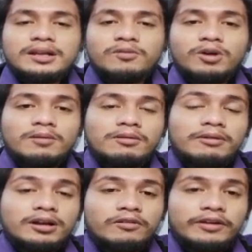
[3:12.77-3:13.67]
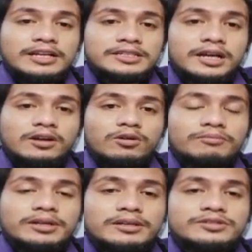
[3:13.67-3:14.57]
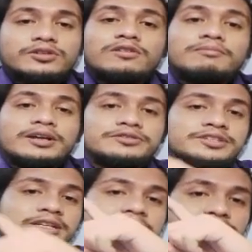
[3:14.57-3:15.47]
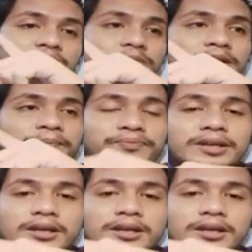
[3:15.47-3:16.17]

The polar moment of inertia could be solved by using this formula,